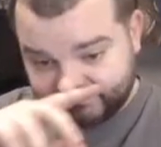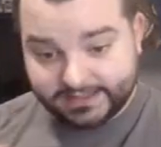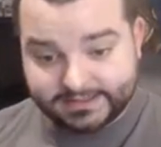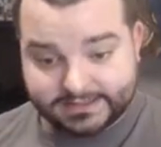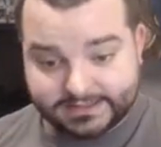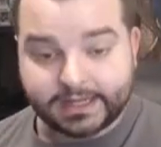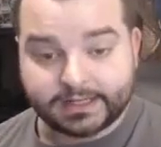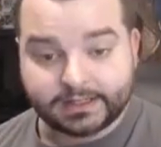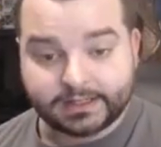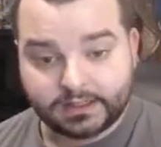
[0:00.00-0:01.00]
in this
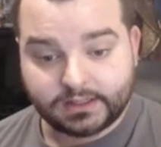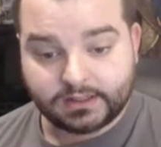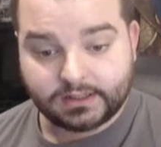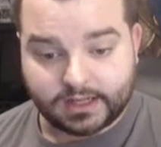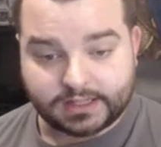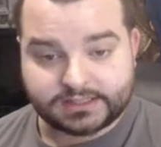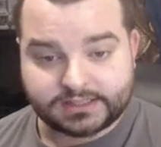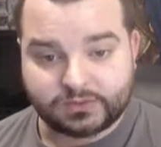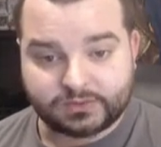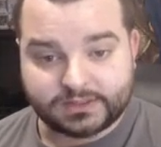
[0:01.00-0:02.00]
lane.
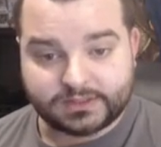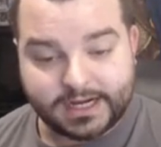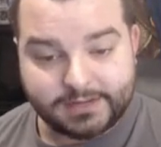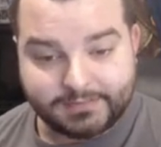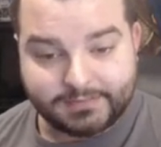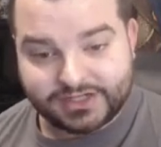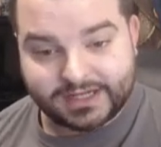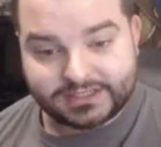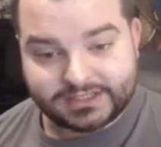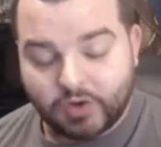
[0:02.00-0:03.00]
So this item actually
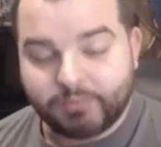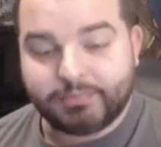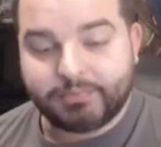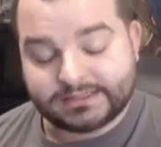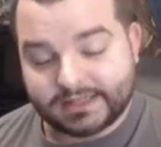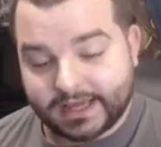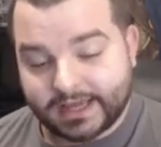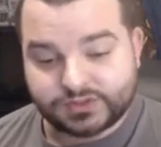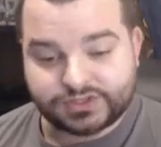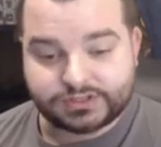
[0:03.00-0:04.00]
has no base
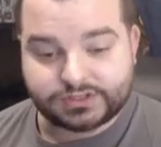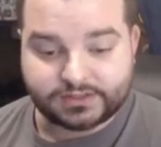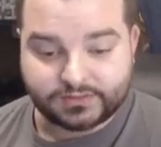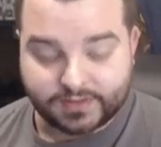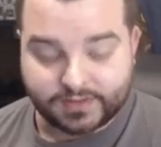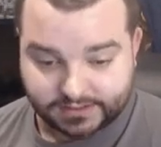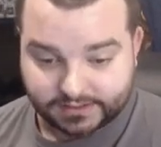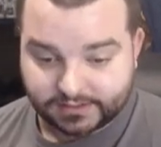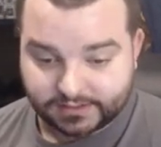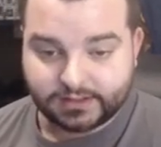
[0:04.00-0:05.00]
stats, which is
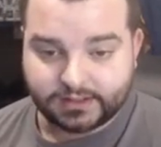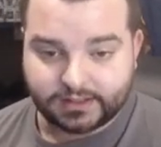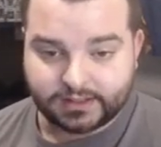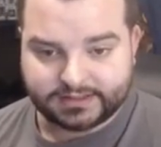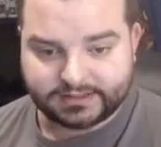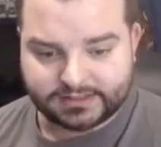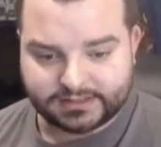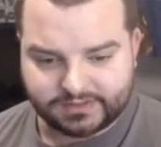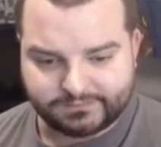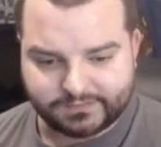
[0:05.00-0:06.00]
interesting. I think this
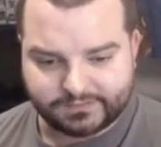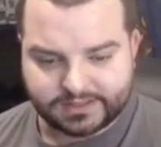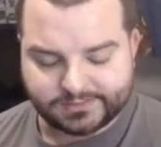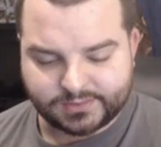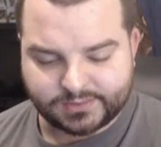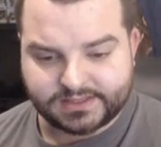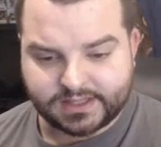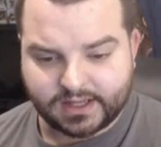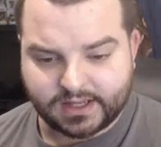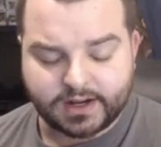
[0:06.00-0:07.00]
is one of the first times we've seen
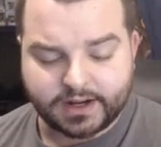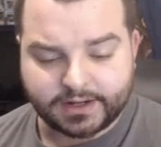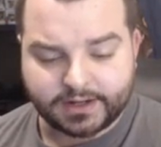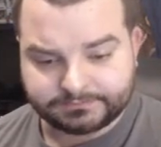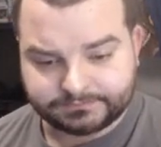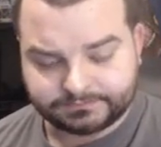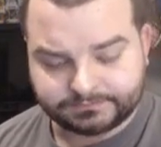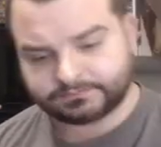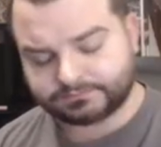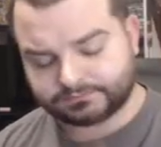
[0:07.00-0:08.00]
that on an item.
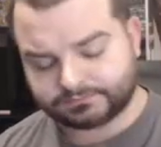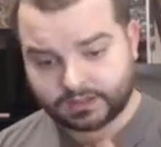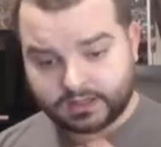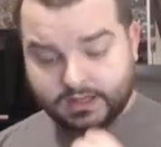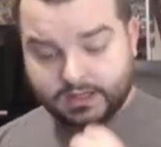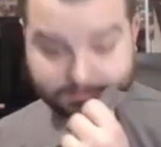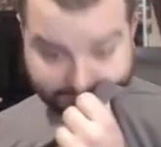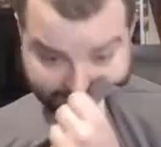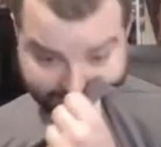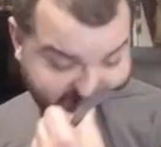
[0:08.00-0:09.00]

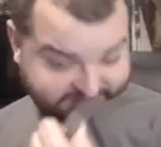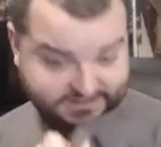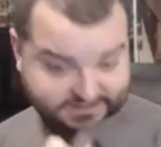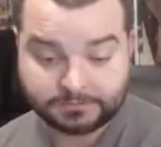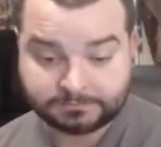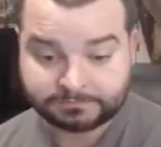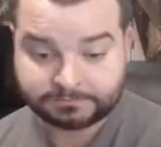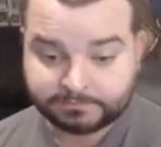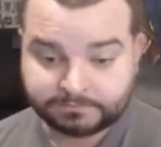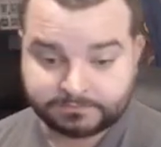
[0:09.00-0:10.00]
But also,
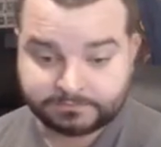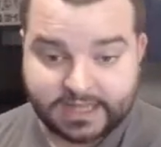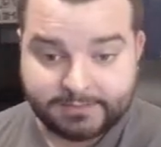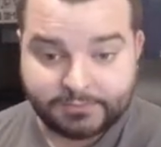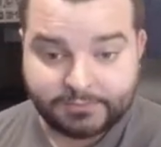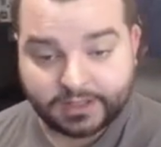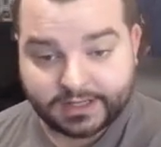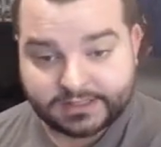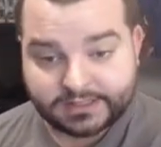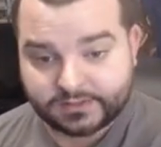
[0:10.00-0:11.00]
it's got
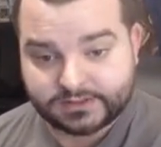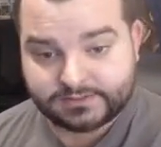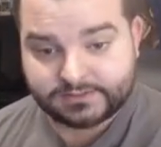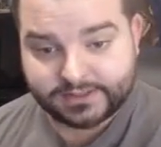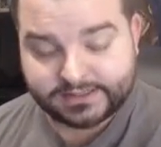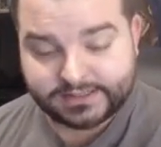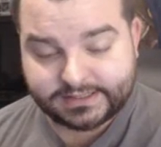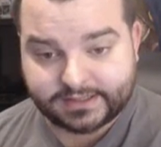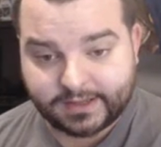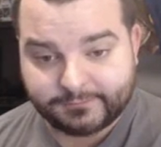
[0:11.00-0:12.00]
Mobilize, so it's pretty
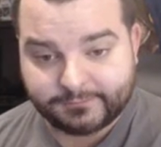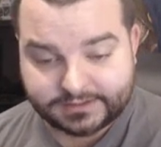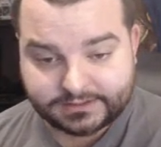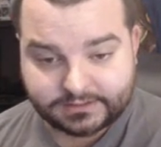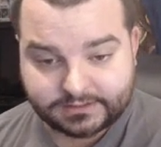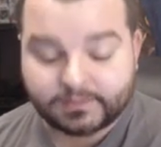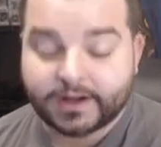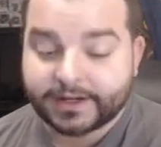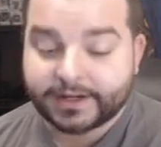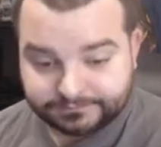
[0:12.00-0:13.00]
decent on that front
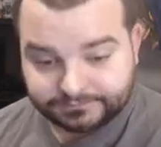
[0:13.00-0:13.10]
already.